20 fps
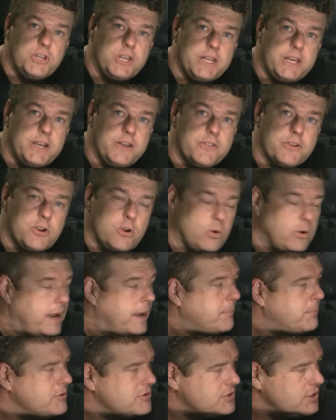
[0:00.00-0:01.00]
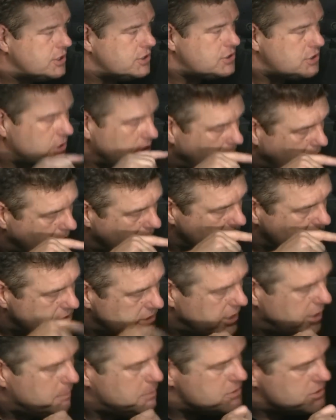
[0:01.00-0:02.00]
you can get it in the correct position. Ours is
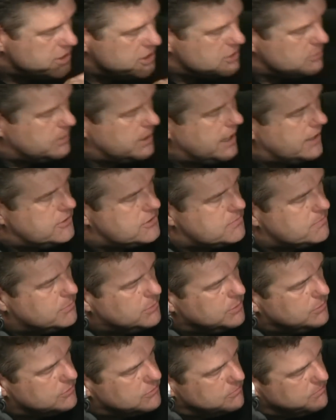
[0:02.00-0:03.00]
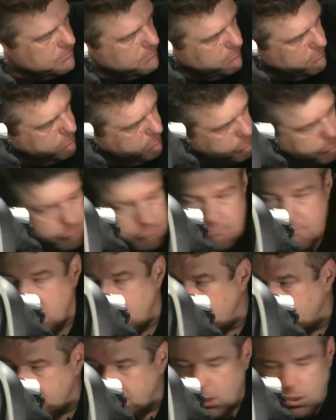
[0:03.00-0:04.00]
now in position. We got this, this
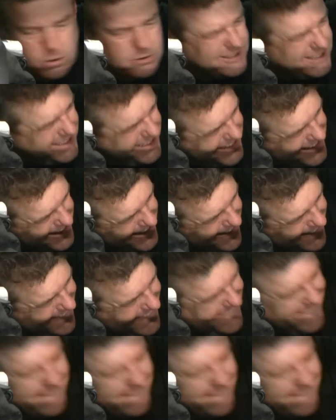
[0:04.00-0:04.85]
uh, bolt in here